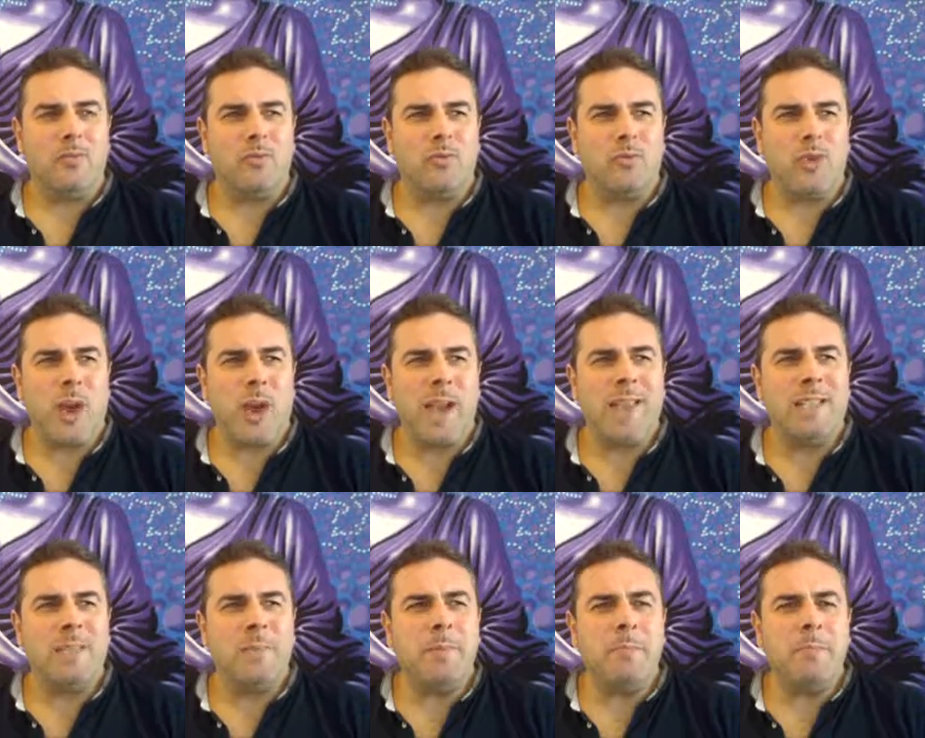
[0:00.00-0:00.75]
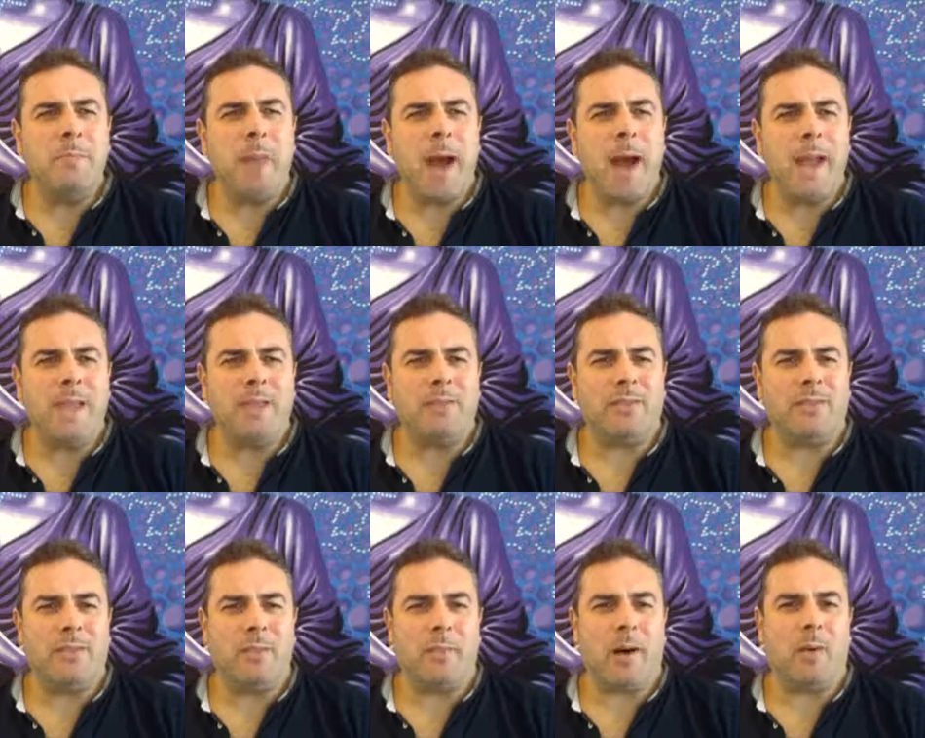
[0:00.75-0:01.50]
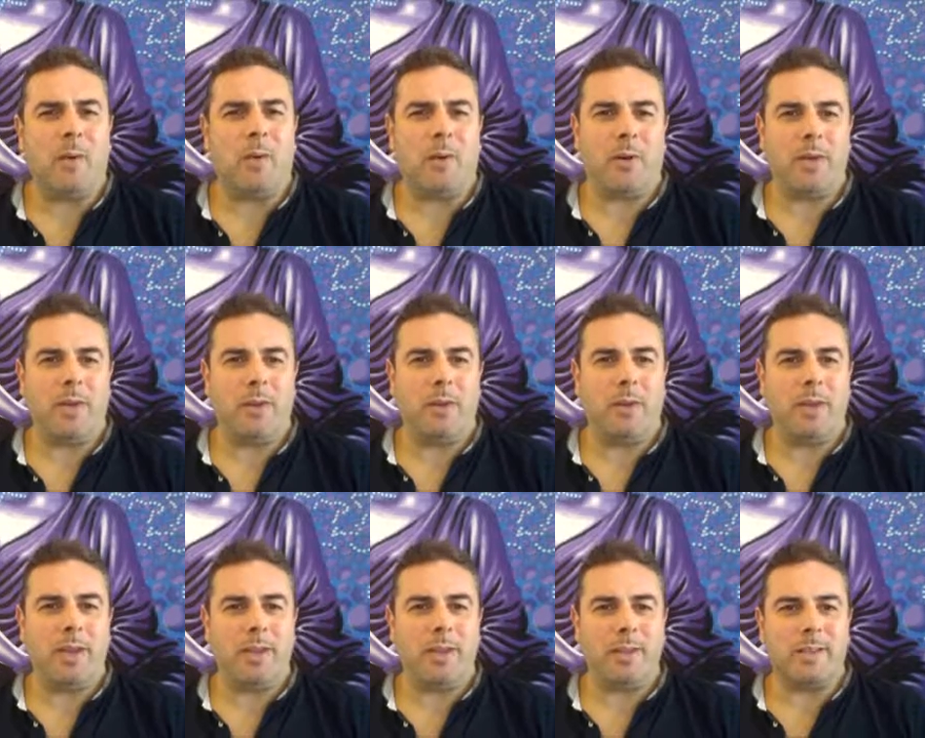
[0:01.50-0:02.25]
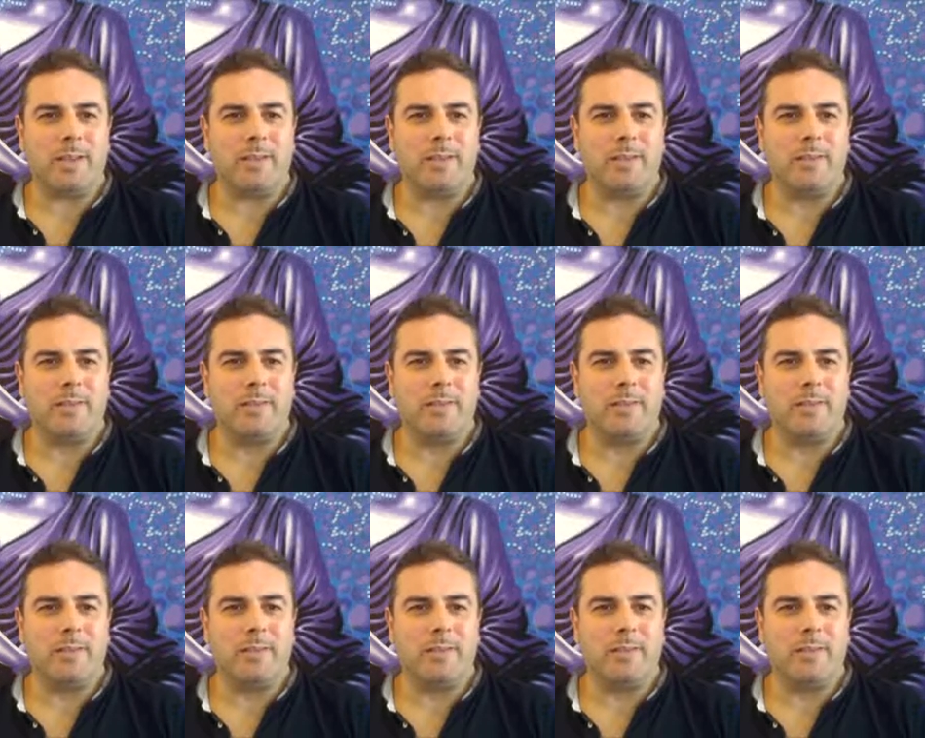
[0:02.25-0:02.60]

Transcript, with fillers: Try to be mindful about what you eat